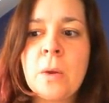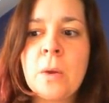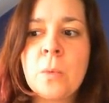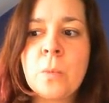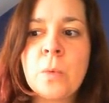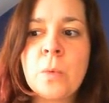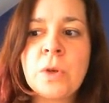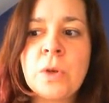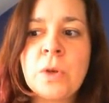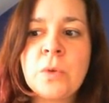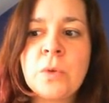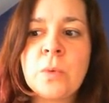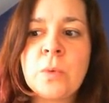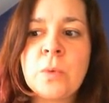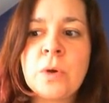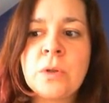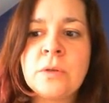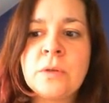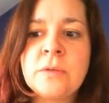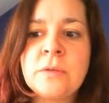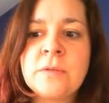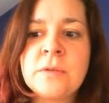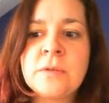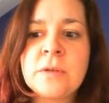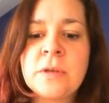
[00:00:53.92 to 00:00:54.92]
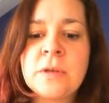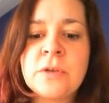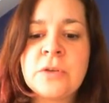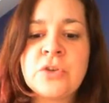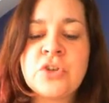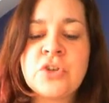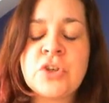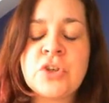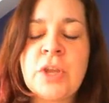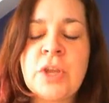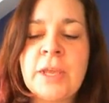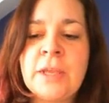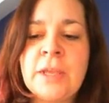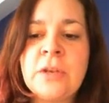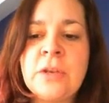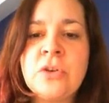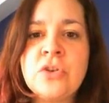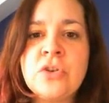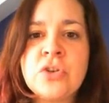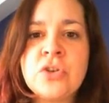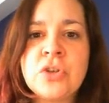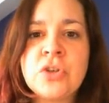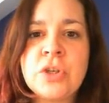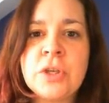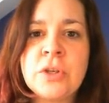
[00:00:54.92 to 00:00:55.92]
When you want a
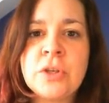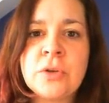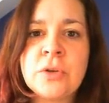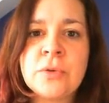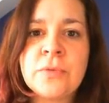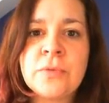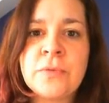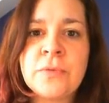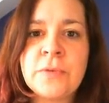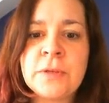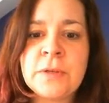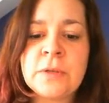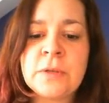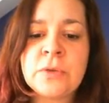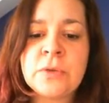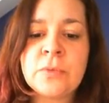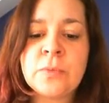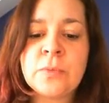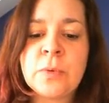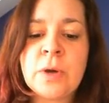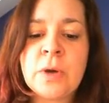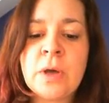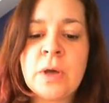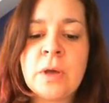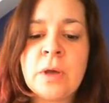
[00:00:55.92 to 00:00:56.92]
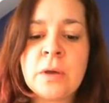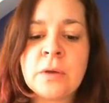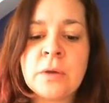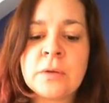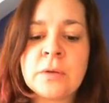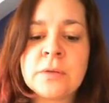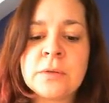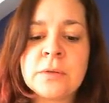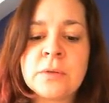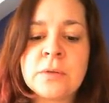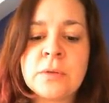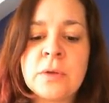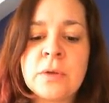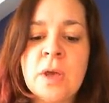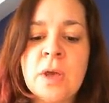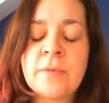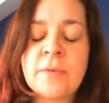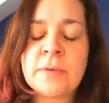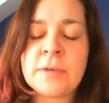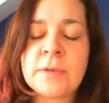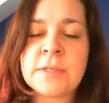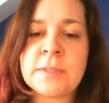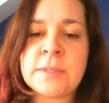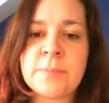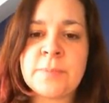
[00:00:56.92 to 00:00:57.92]
change in your field of work, so you have
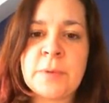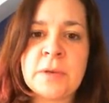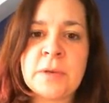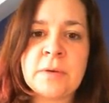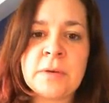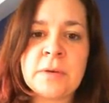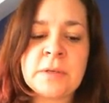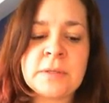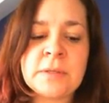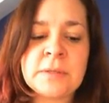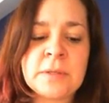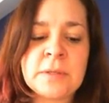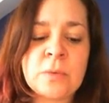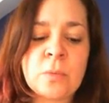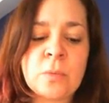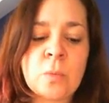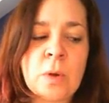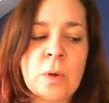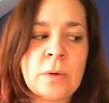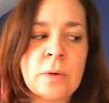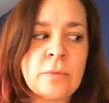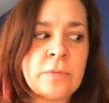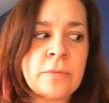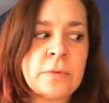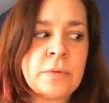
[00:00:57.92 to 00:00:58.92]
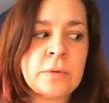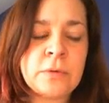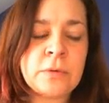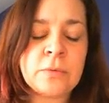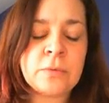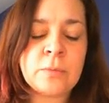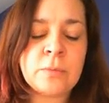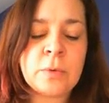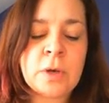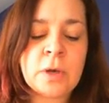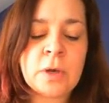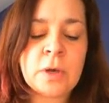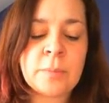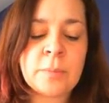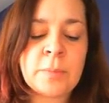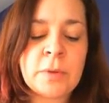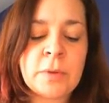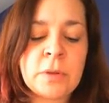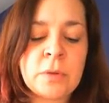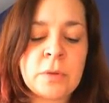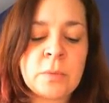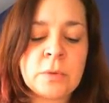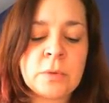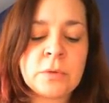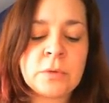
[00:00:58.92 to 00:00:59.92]
experience in one field of work but
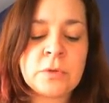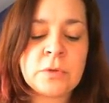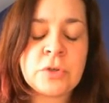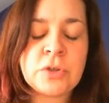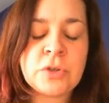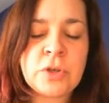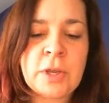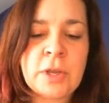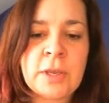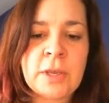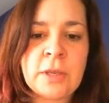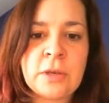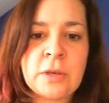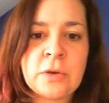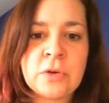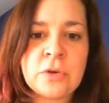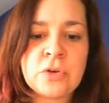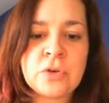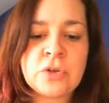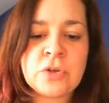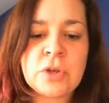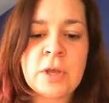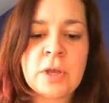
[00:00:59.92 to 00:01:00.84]
you want to change